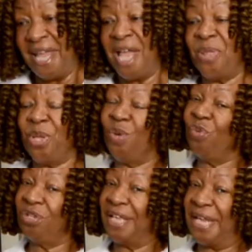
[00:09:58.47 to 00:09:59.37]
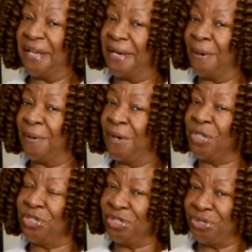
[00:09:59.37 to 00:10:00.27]
and then we'll add our
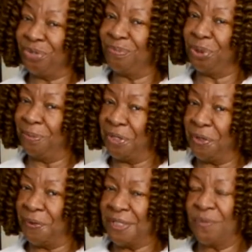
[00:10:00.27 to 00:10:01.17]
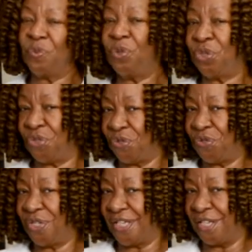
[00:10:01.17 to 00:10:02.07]
additional blueberries, and we'll show
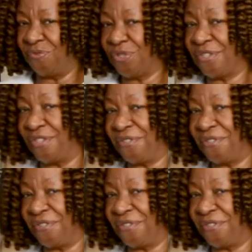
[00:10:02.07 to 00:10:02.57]
you the end result